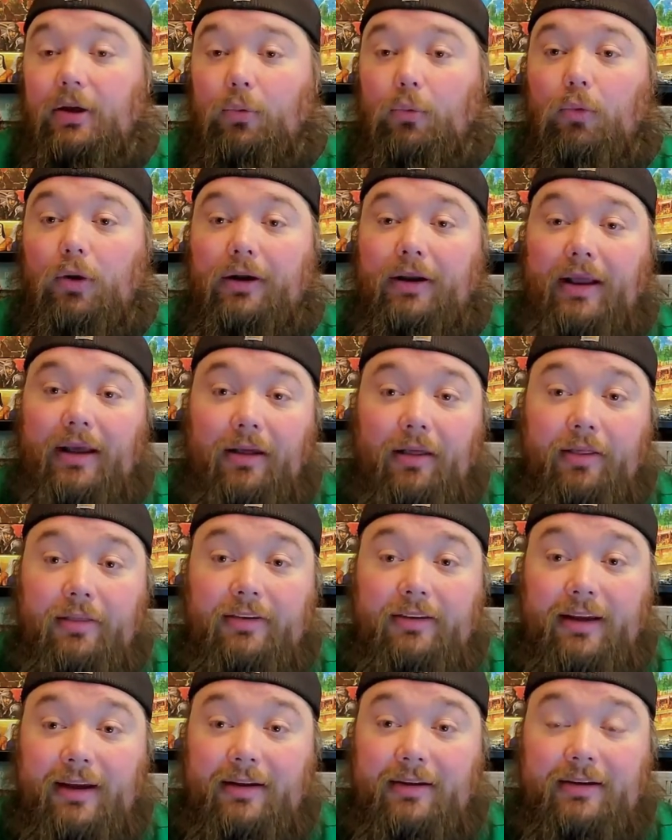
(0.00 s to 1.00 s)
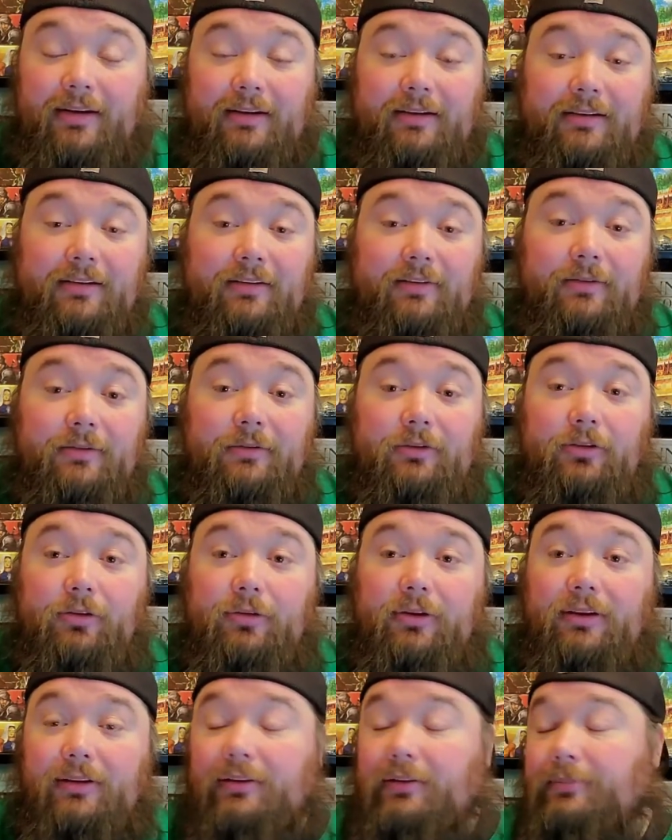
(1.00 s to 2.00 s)
1 health sidekicks
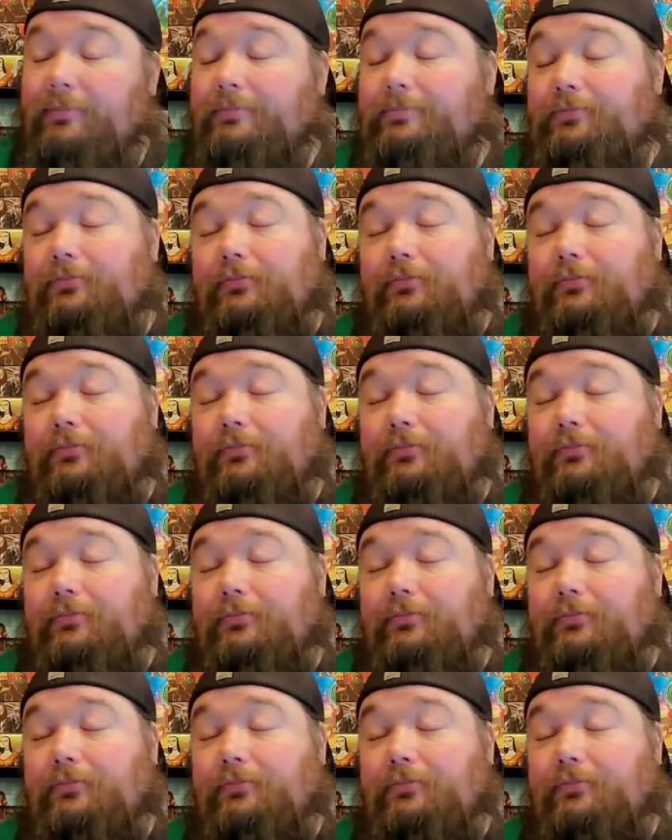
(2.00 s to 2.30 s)
tokens.